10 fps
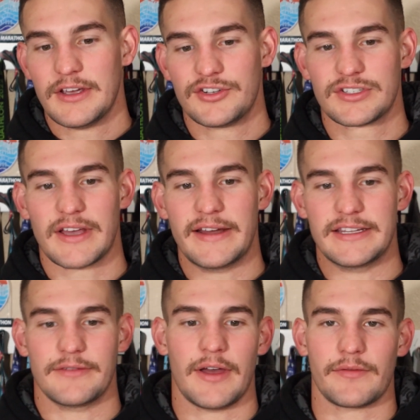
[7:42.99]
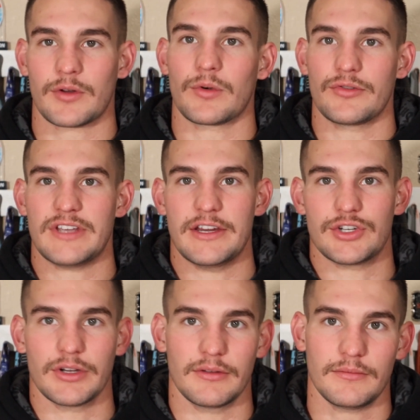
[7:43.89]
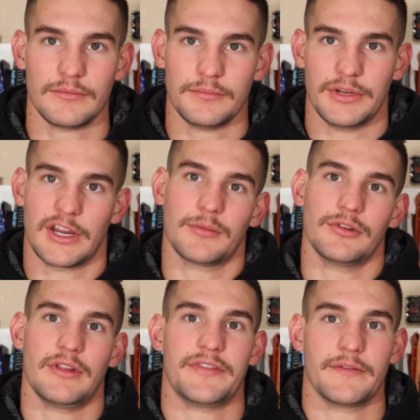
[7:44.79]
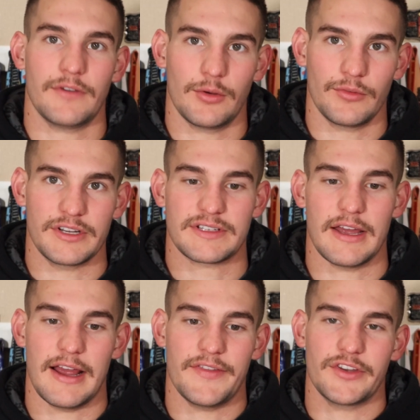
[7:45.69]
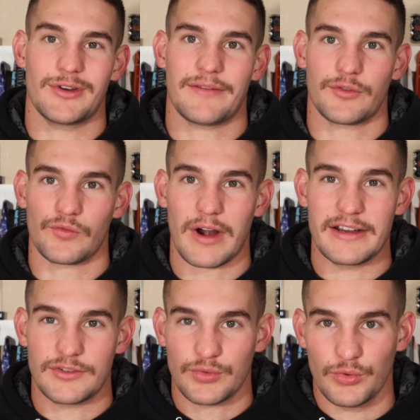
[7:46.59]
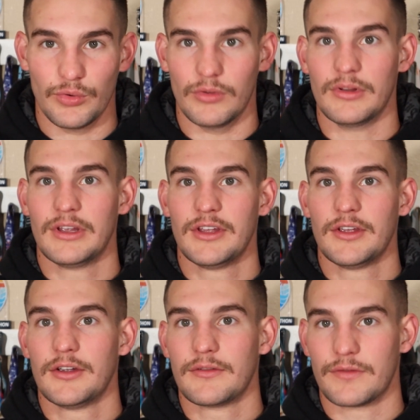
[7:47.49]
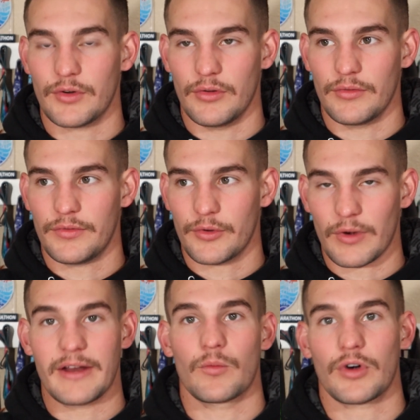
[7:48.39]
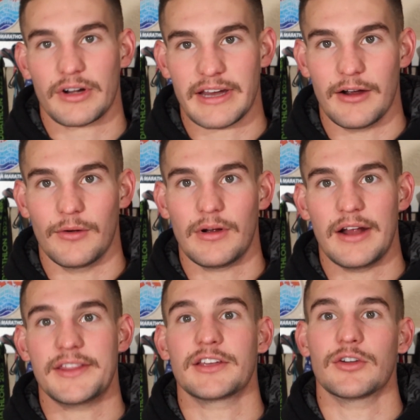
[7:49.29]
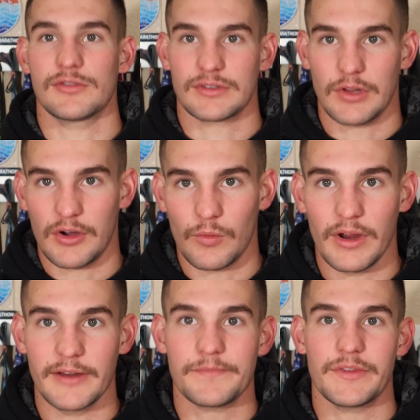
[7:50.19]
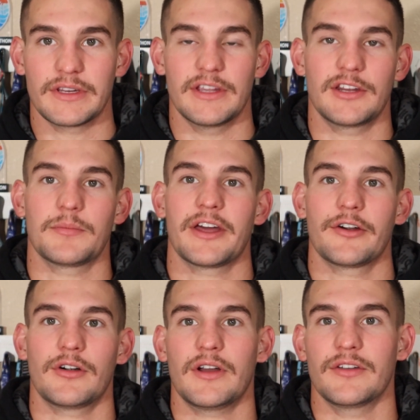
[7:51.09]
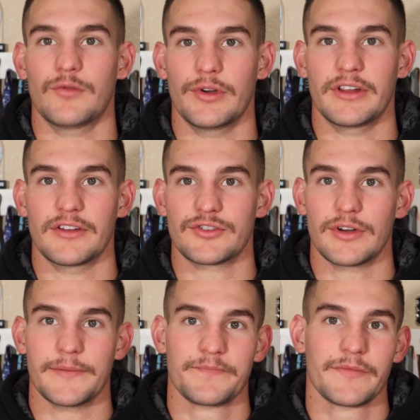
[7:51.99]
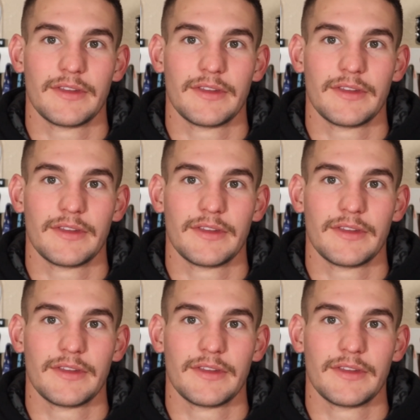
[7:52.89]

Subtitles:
Just the idea of having a rotation, being able to let the foam reset, and then you have the right tool for the right workout, I think goes a long way in getting better and avoiding injury.